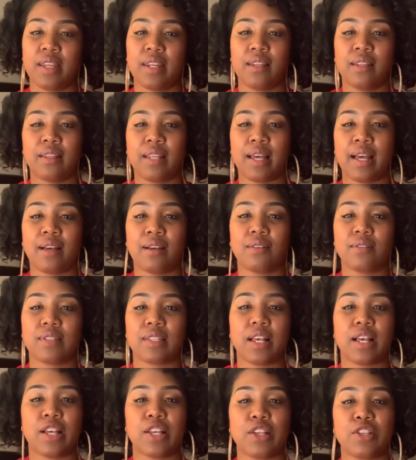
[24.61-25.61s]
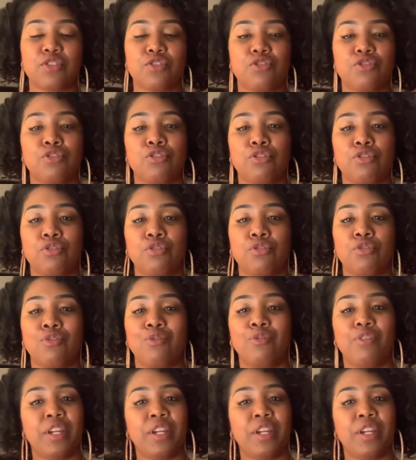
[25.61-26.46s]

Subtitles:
it allows us to